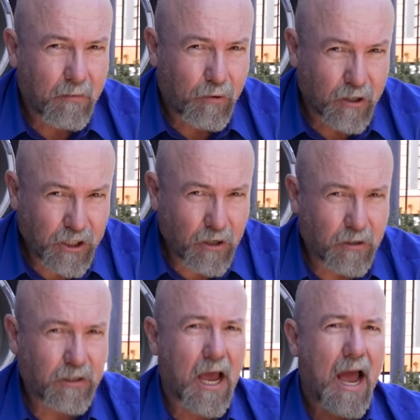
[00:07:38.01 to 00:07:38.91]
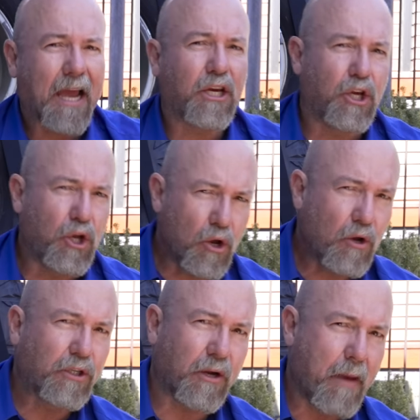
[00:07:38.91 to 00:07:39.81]
produce a
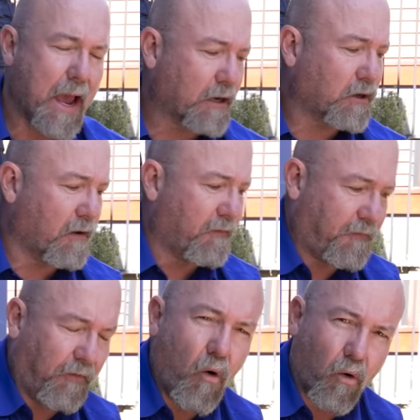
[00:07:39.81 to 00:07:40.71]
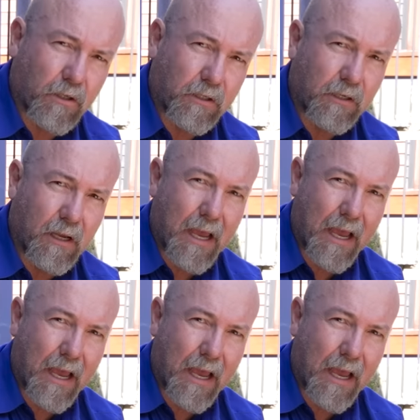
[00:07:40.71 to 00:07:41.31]
huge amount of force